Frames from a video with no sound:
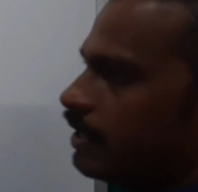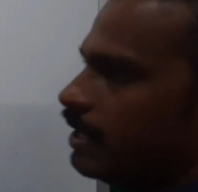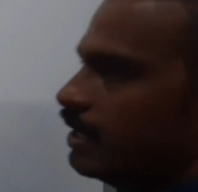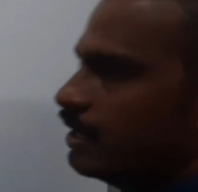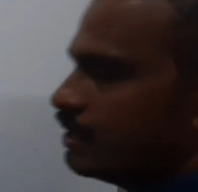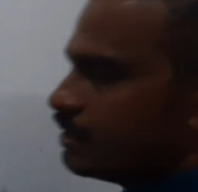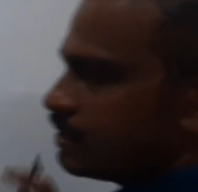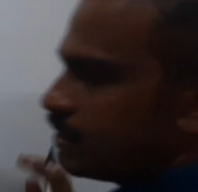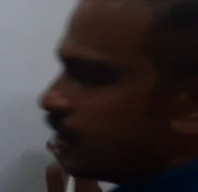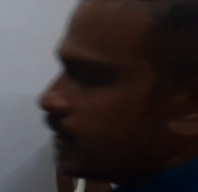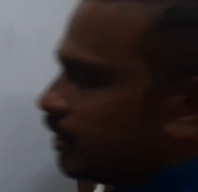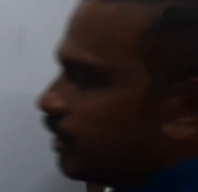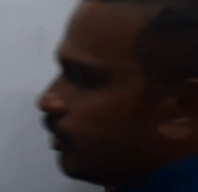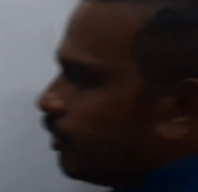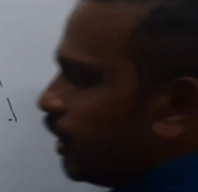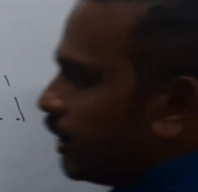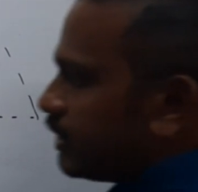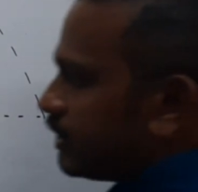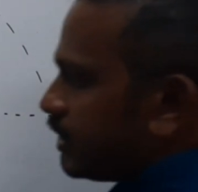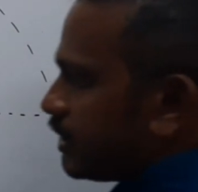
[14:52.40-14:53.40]
is equal to
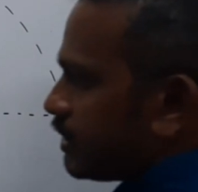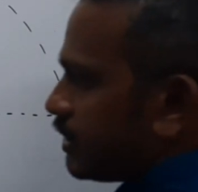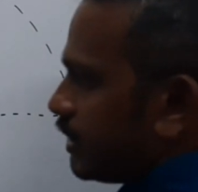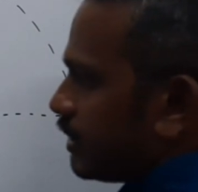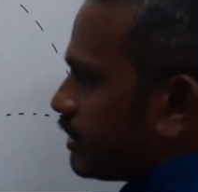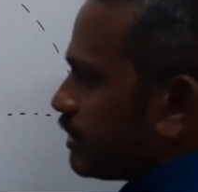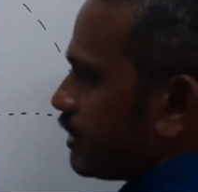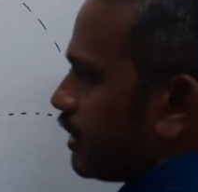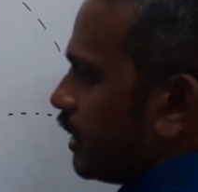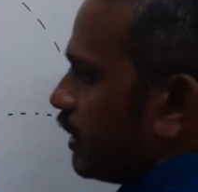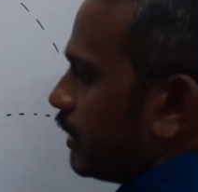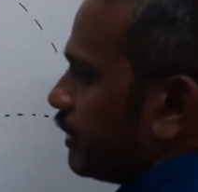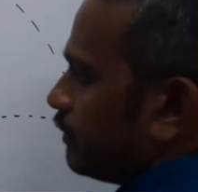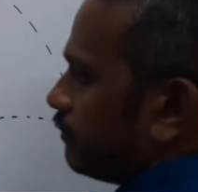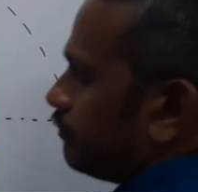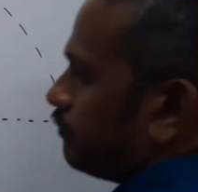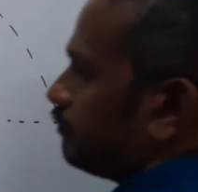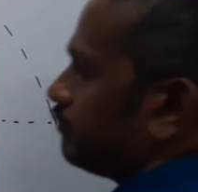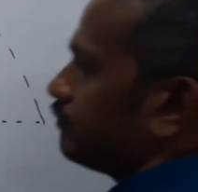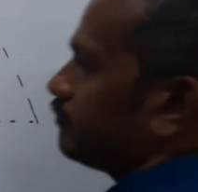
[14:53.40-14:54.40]
adjacent side.
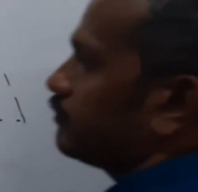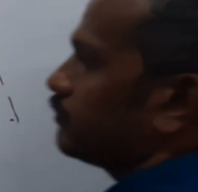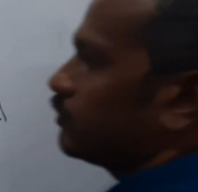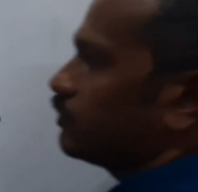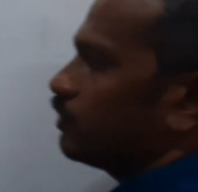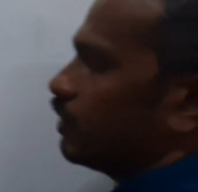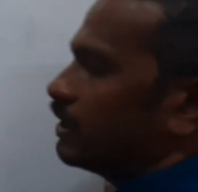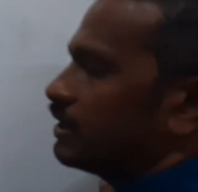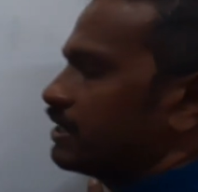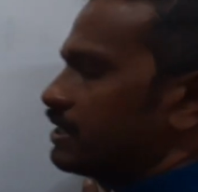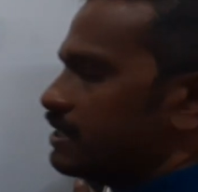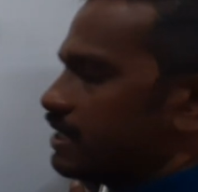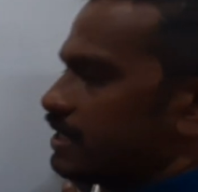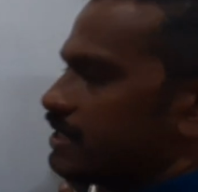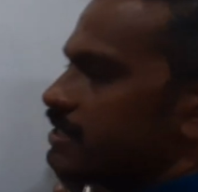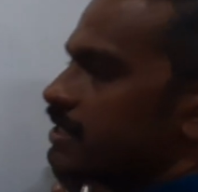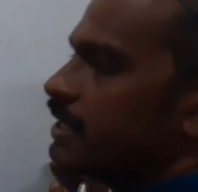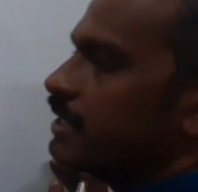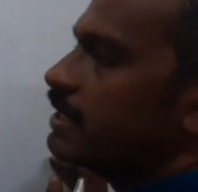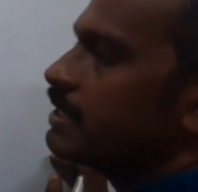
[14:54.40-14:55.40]
So adjacent side